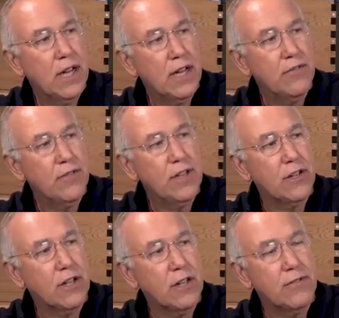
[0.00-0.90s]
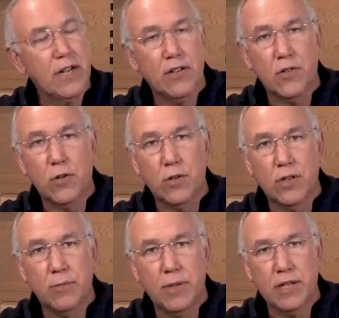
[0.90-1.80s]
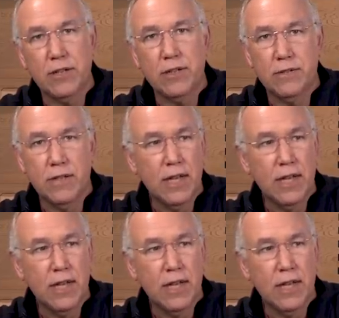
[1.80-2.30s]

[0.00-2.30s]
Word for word: hive inner cover has a hole in the middle.